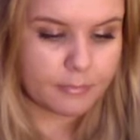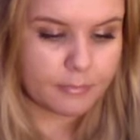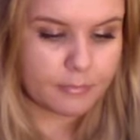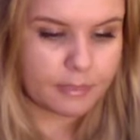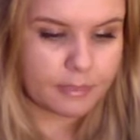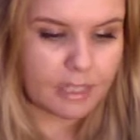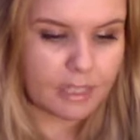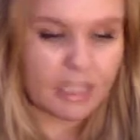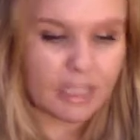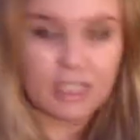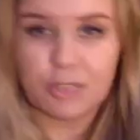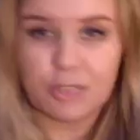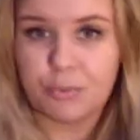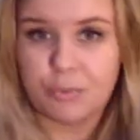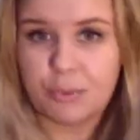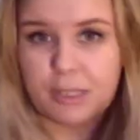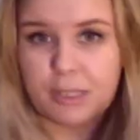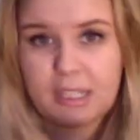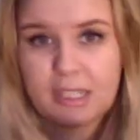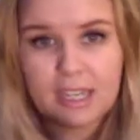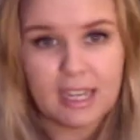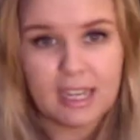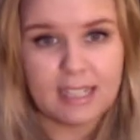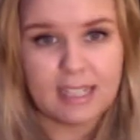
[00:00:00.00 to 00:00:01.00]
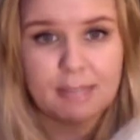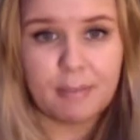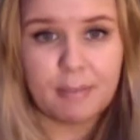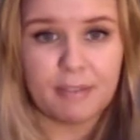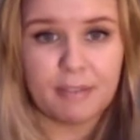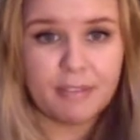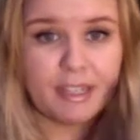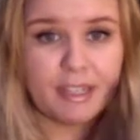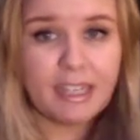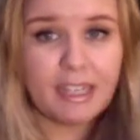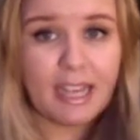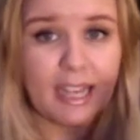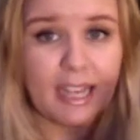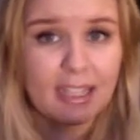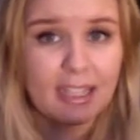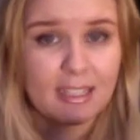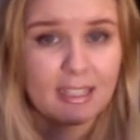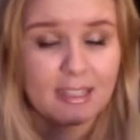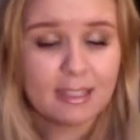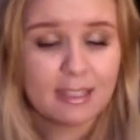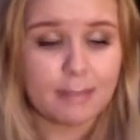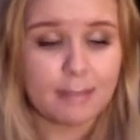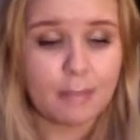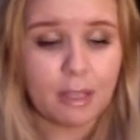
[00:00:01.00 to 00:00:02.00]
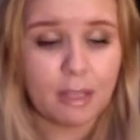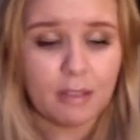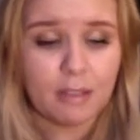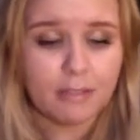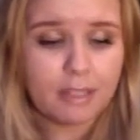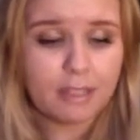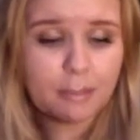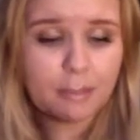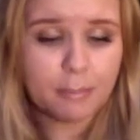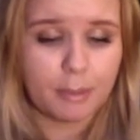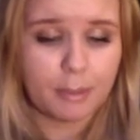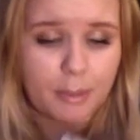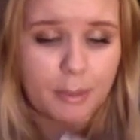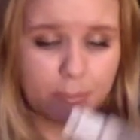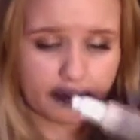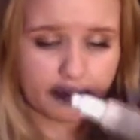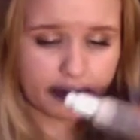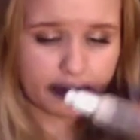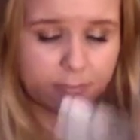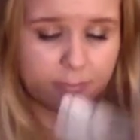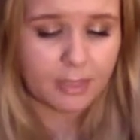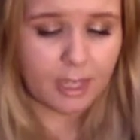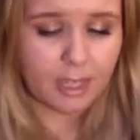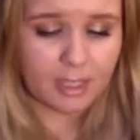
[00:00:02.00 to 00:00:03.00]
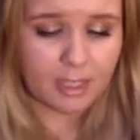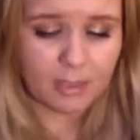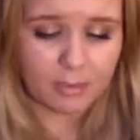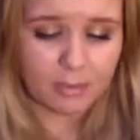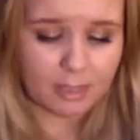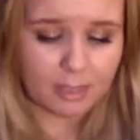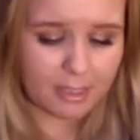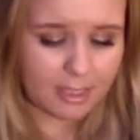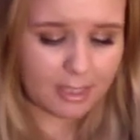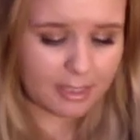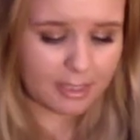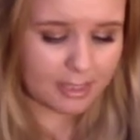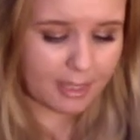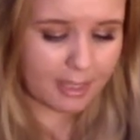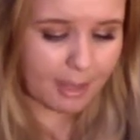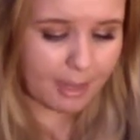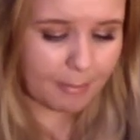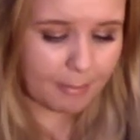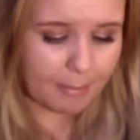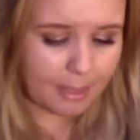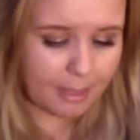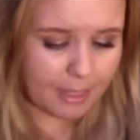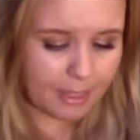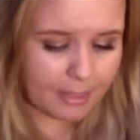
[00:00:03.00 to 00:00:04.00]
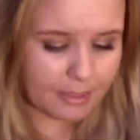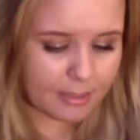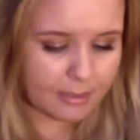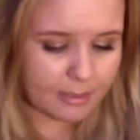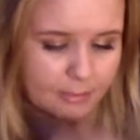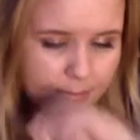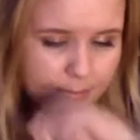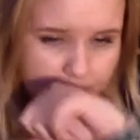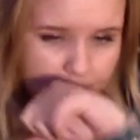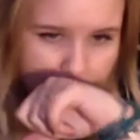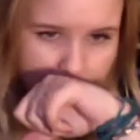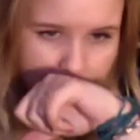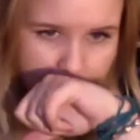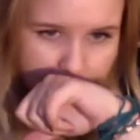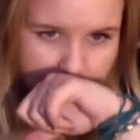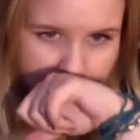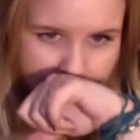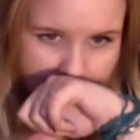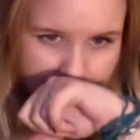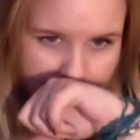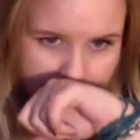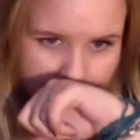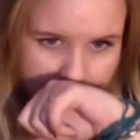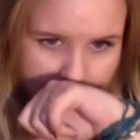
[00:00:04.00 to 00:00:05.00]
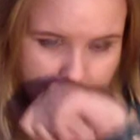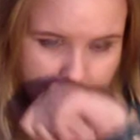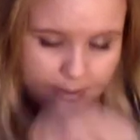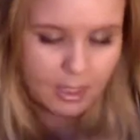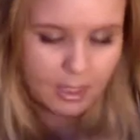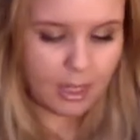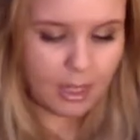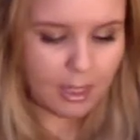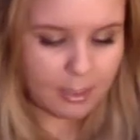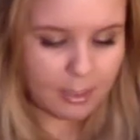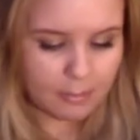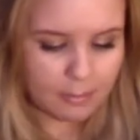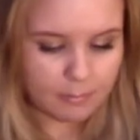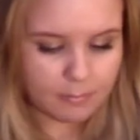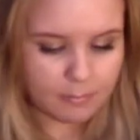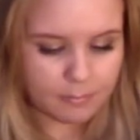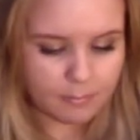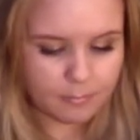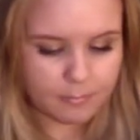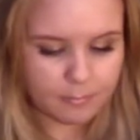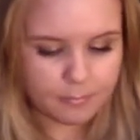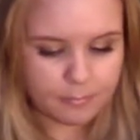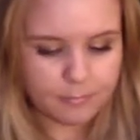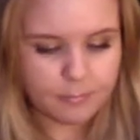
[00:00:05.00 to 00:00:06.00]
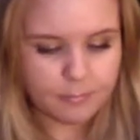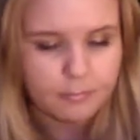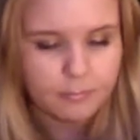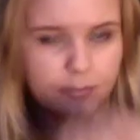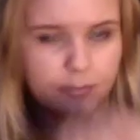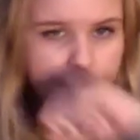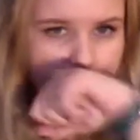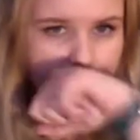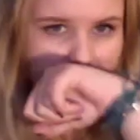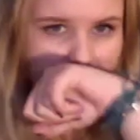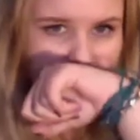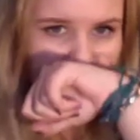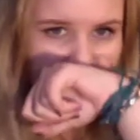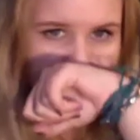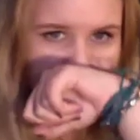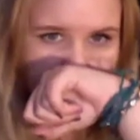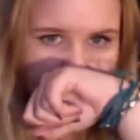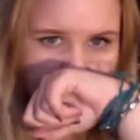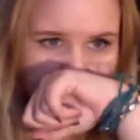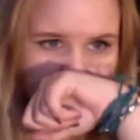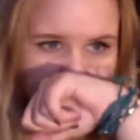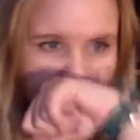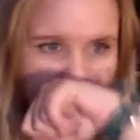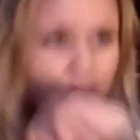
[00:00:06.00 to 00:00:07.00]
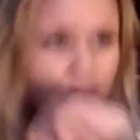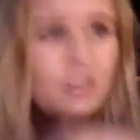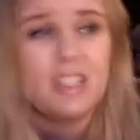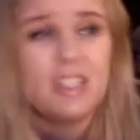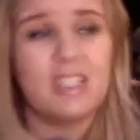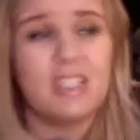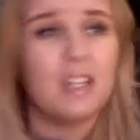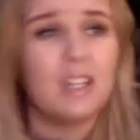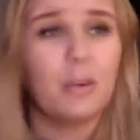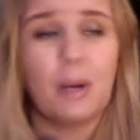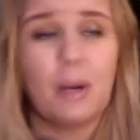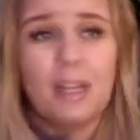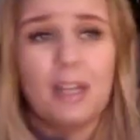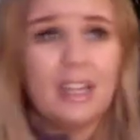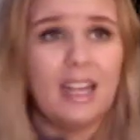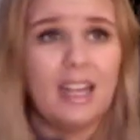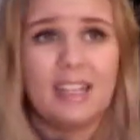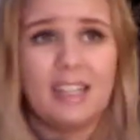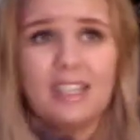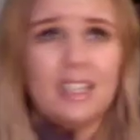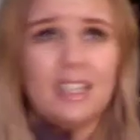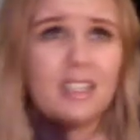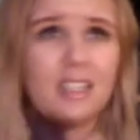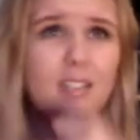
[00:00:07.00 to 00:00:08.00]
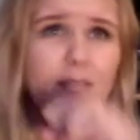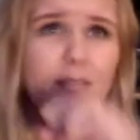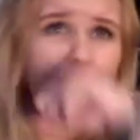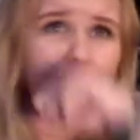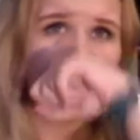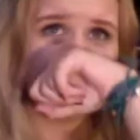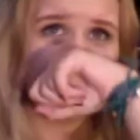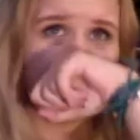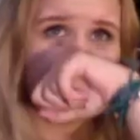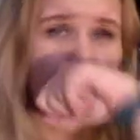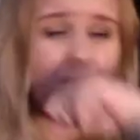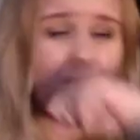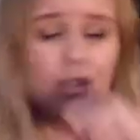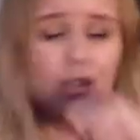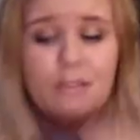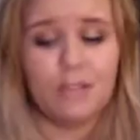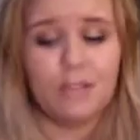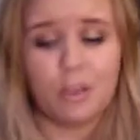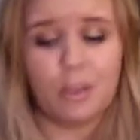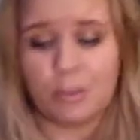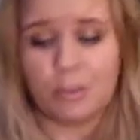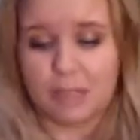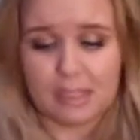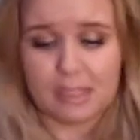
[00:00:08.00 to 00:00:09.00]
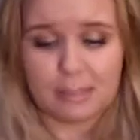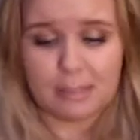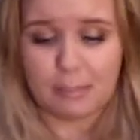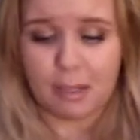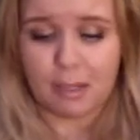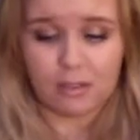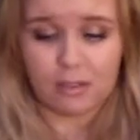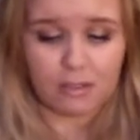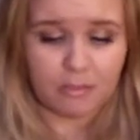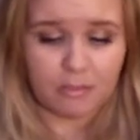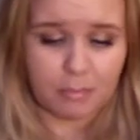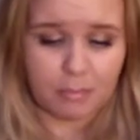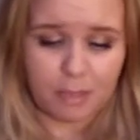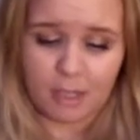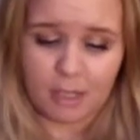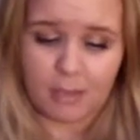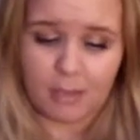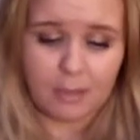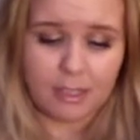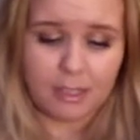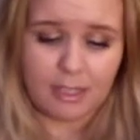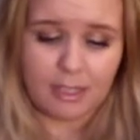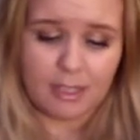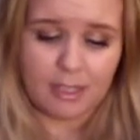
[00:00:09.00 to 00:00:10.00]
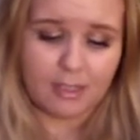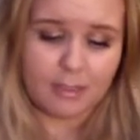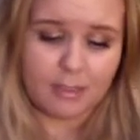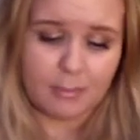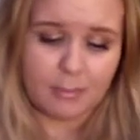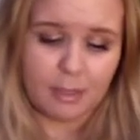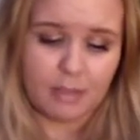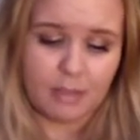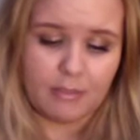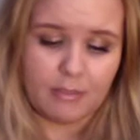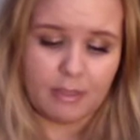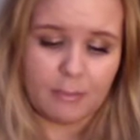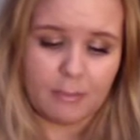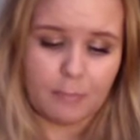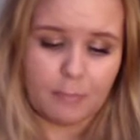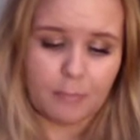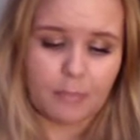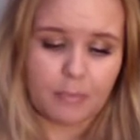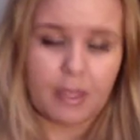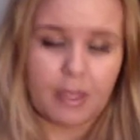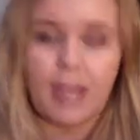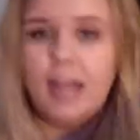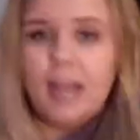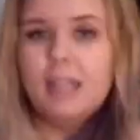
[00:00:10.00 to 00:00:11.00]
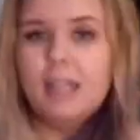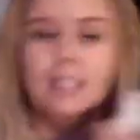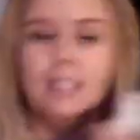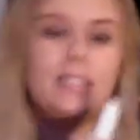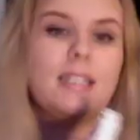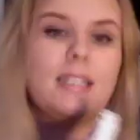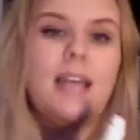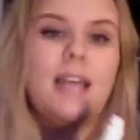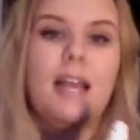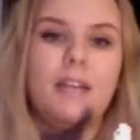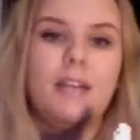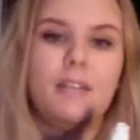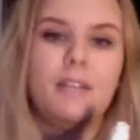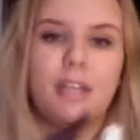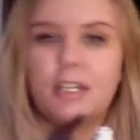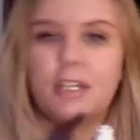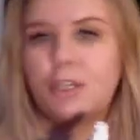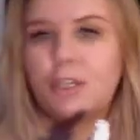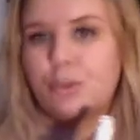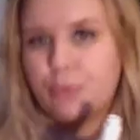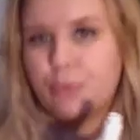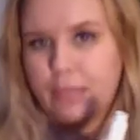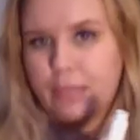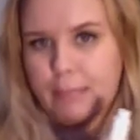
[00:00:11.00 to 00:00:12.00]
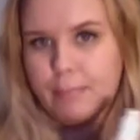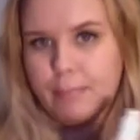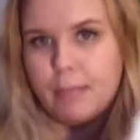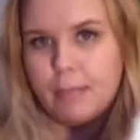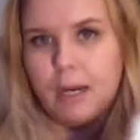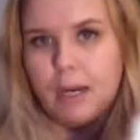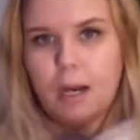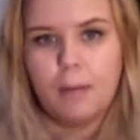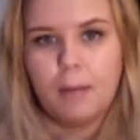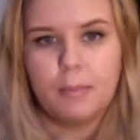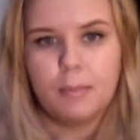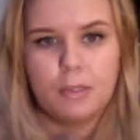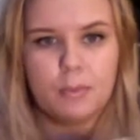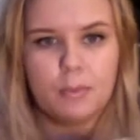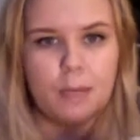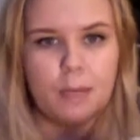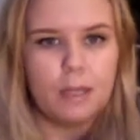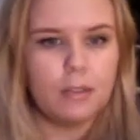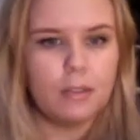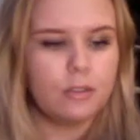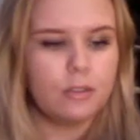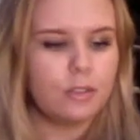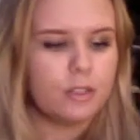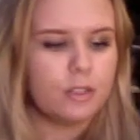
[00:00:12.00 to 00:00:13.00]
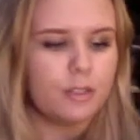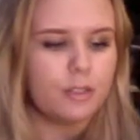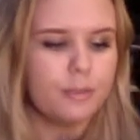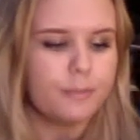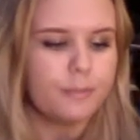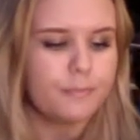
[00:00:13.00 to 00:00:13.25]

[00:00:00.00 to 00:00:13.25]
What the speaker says: it's really nice. My friend hates the smell of it, but I don't think it's that bad. In fact, I quite like it. I don't even know what it smells of, but I quite like the smell of it. And it's kind of like a cream balm as well, so